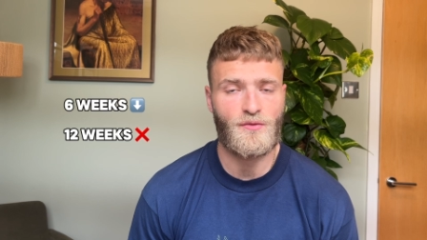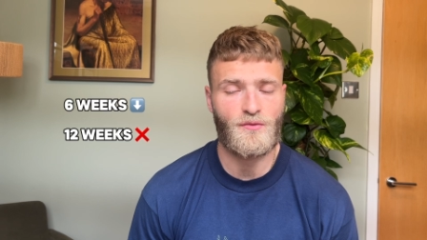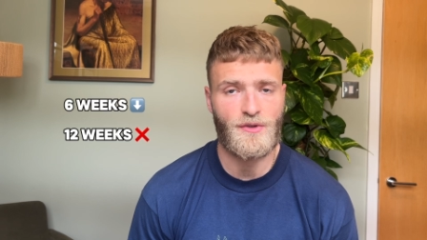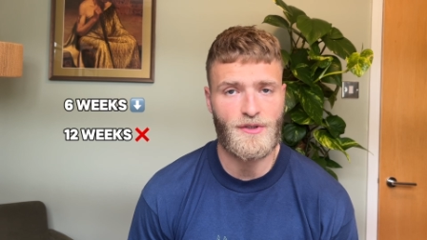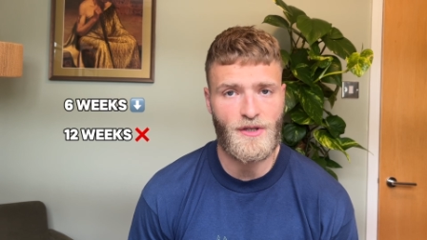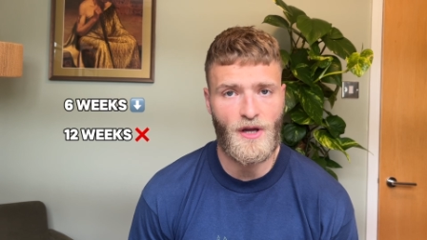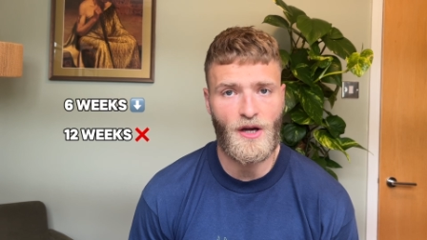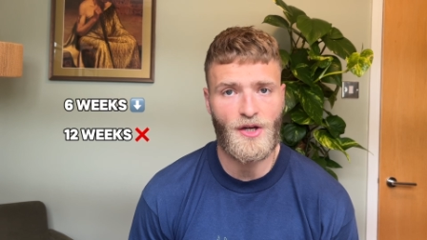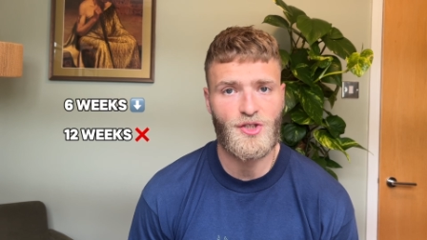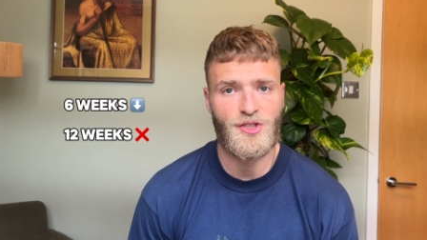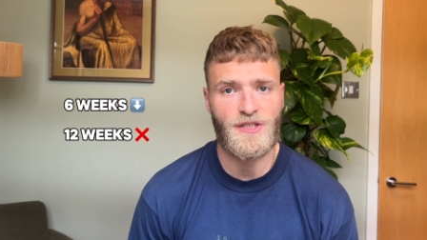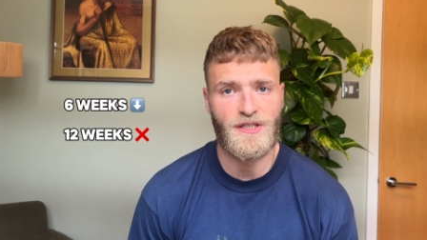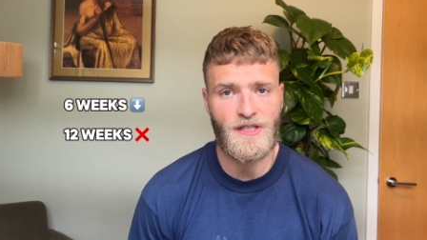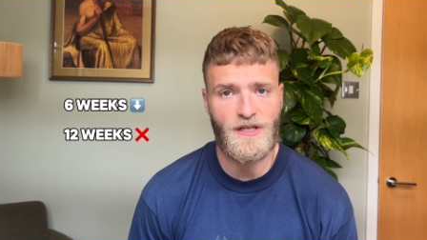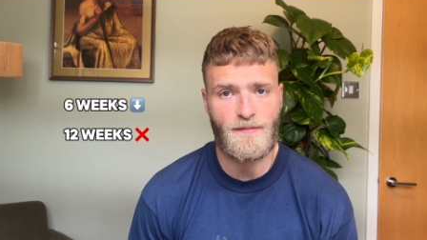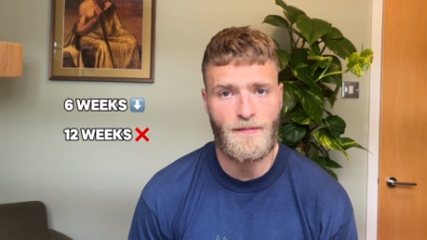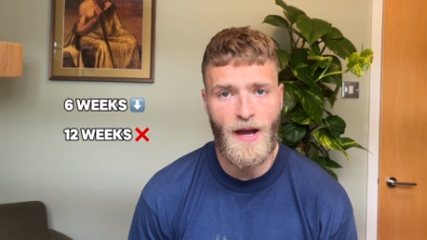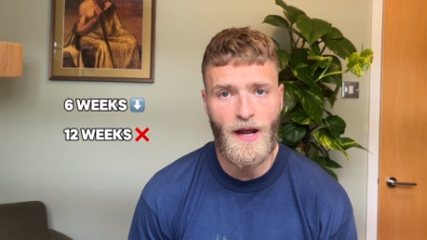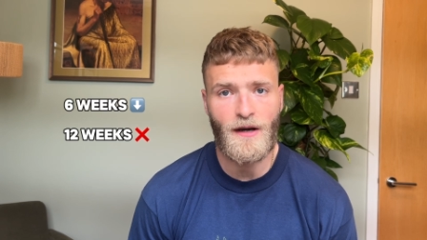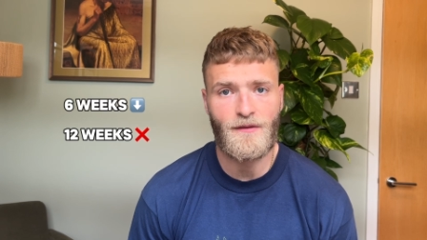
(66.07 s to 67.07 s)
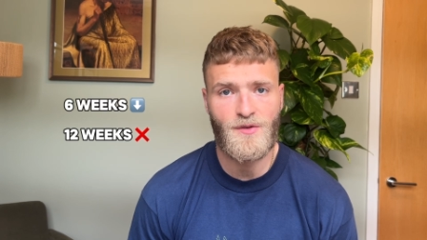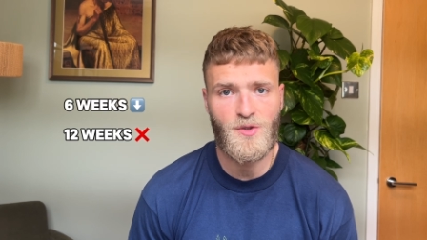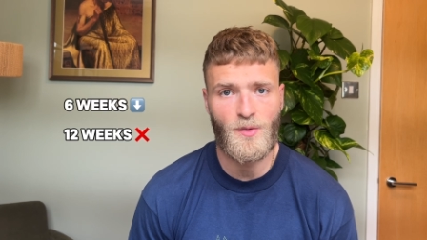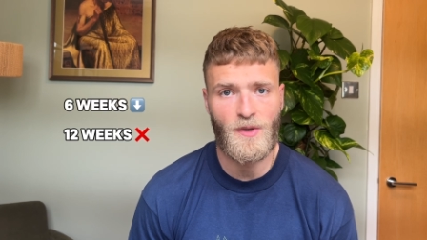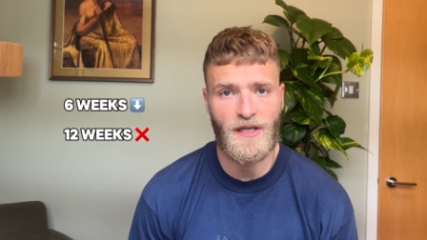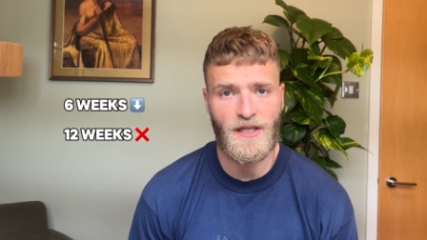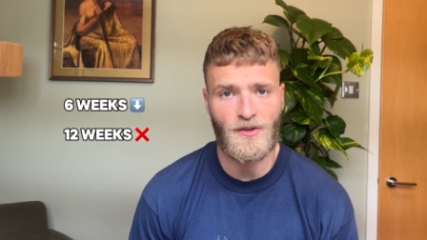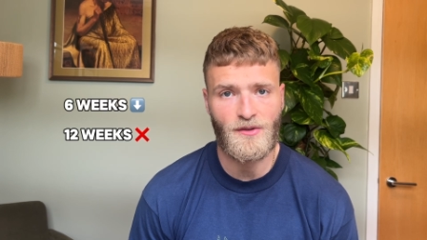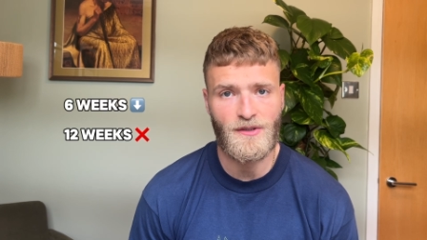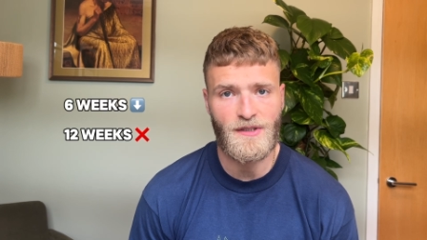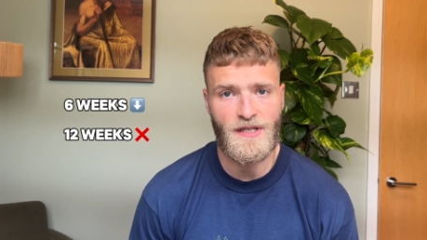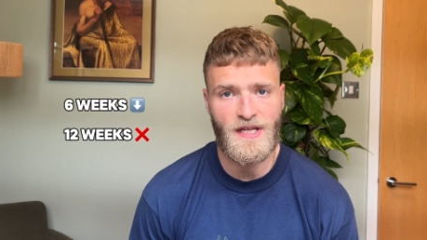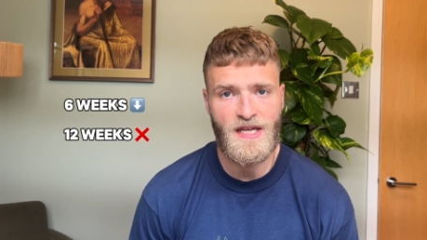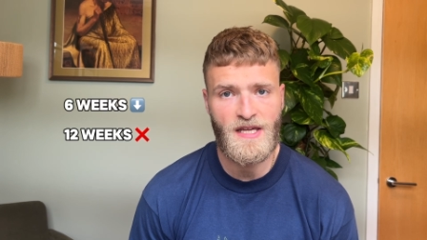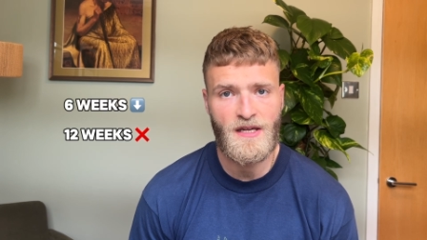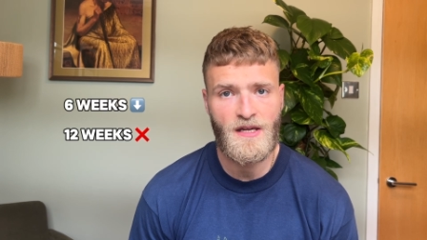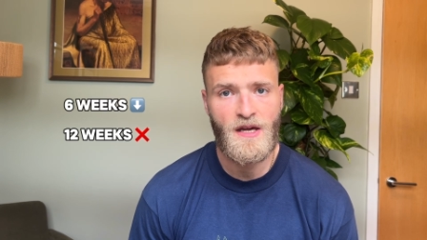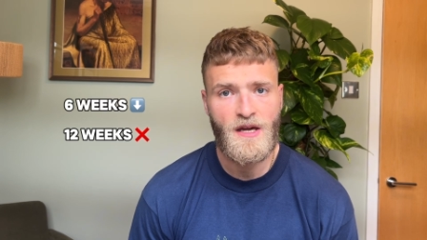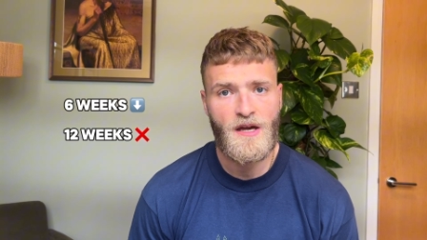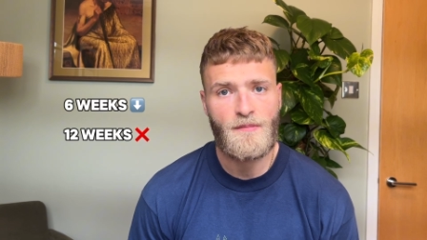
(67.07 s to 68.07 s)
reduction in the amount of swelling on the knee.
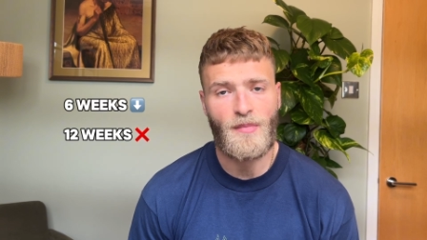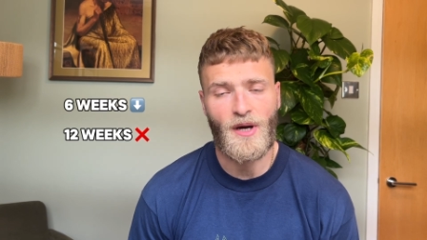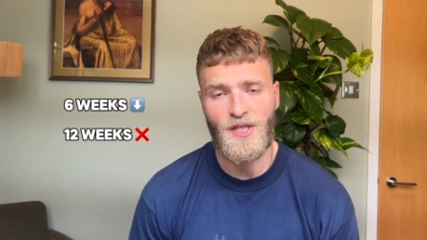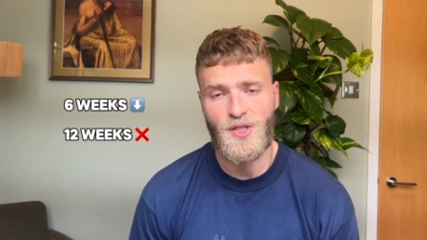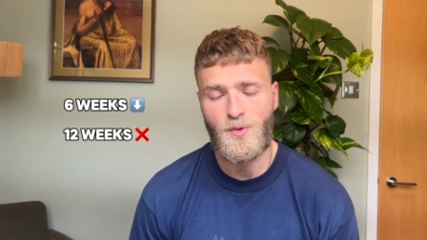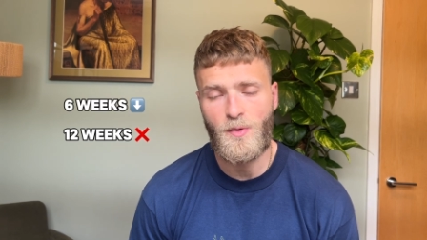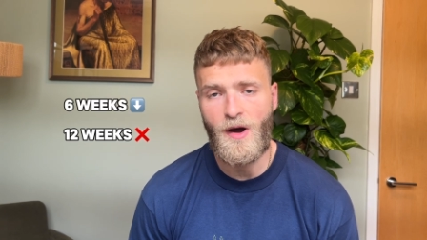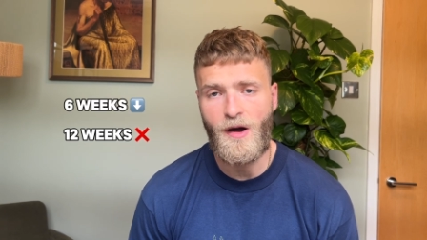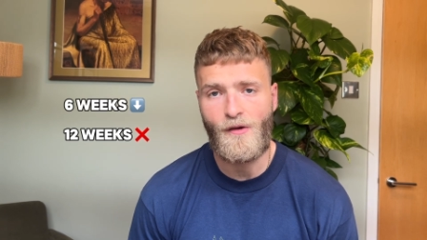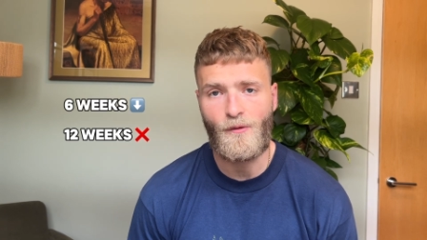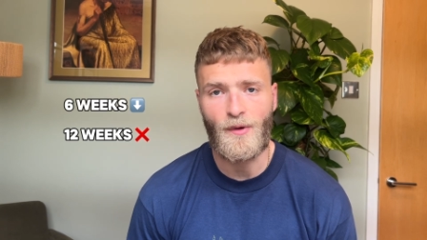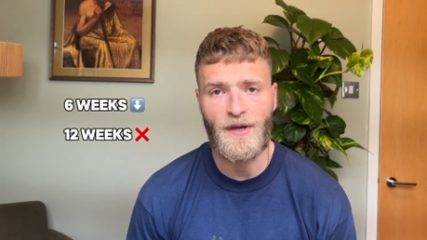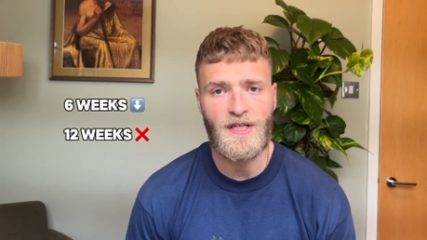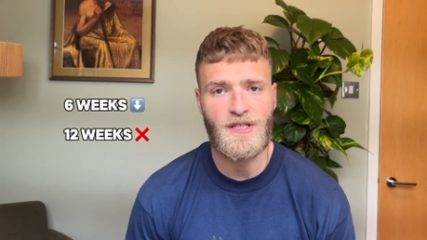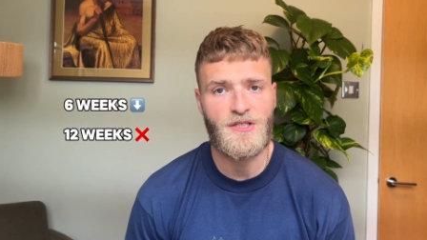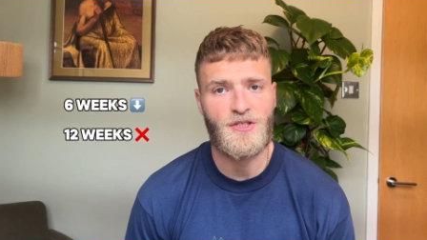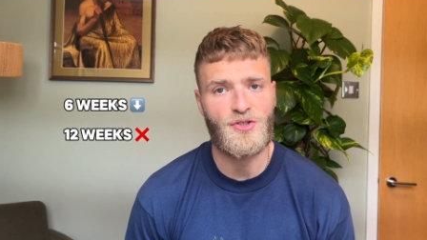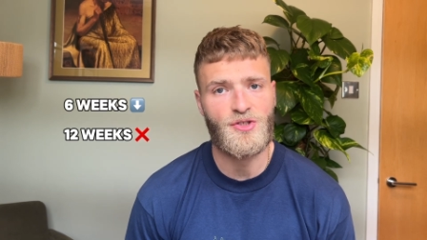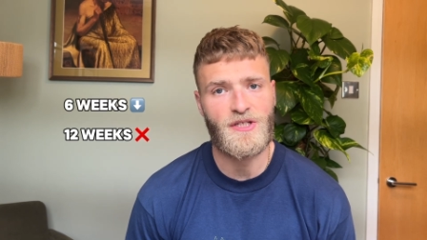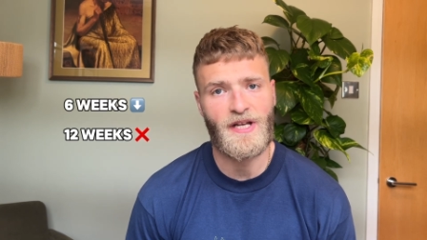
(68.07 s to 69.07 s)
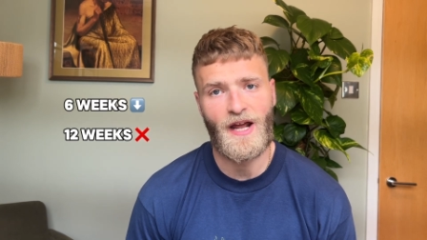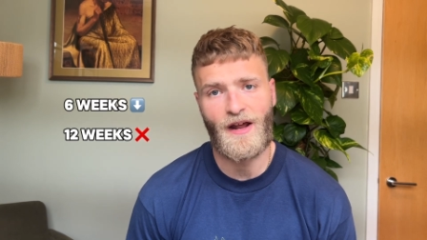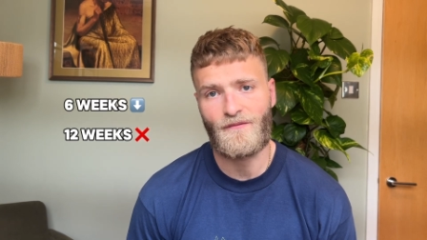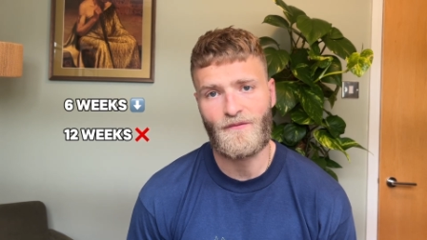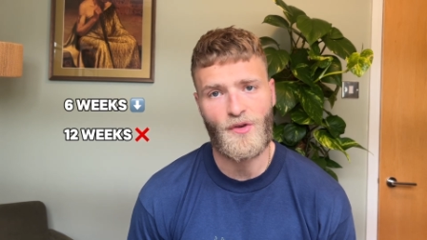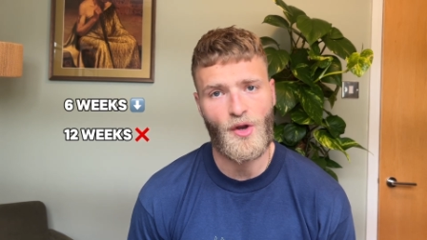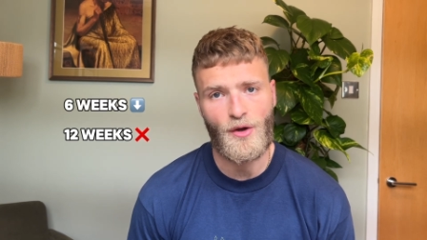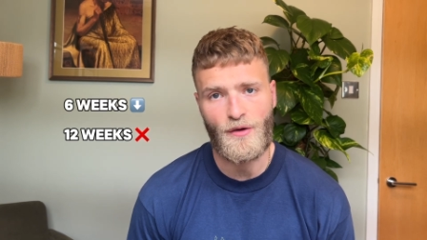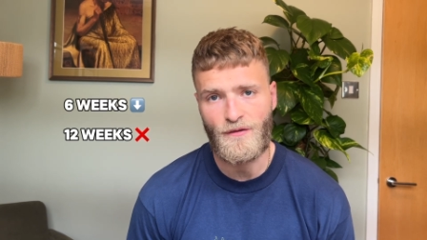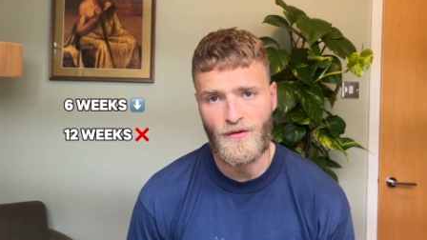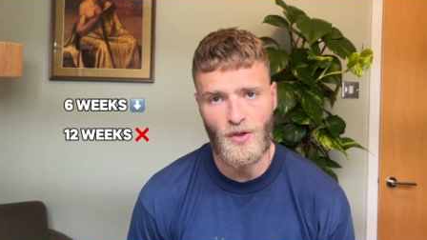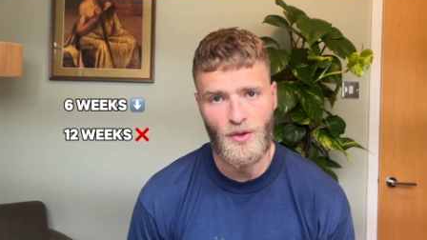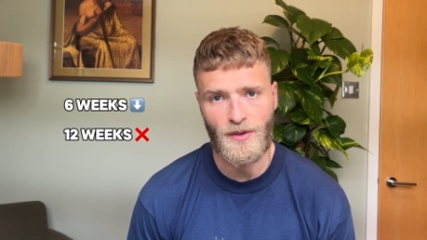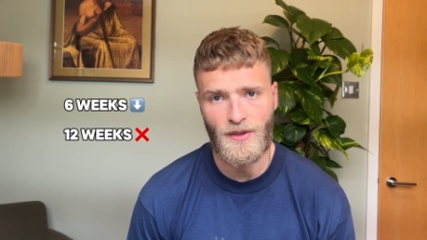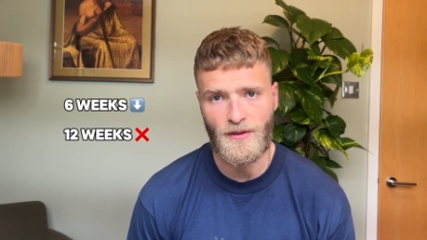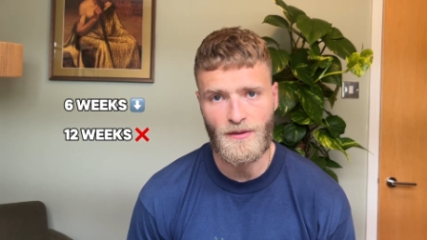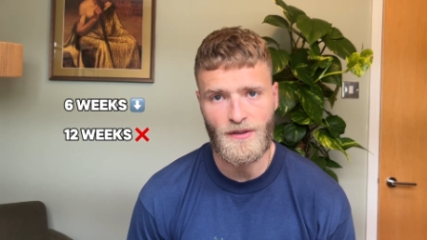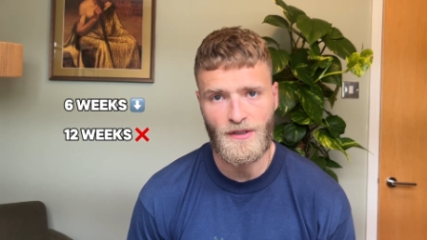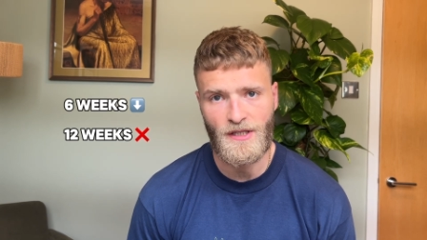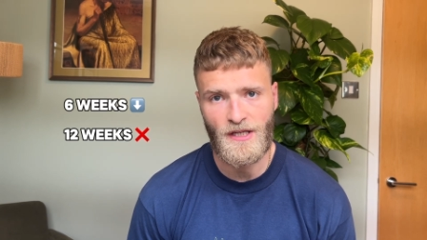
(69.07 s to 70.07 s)
By 12 weeks, you should have no fluid
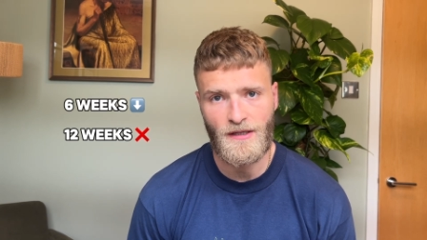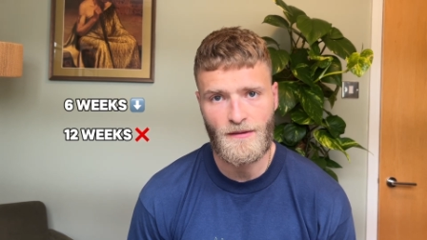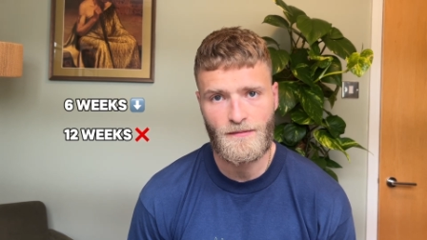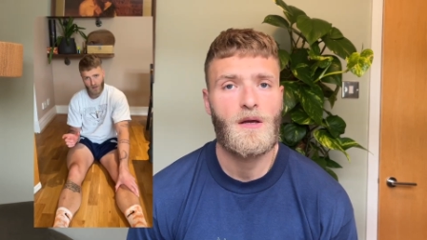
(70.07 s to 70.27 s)
on the knee.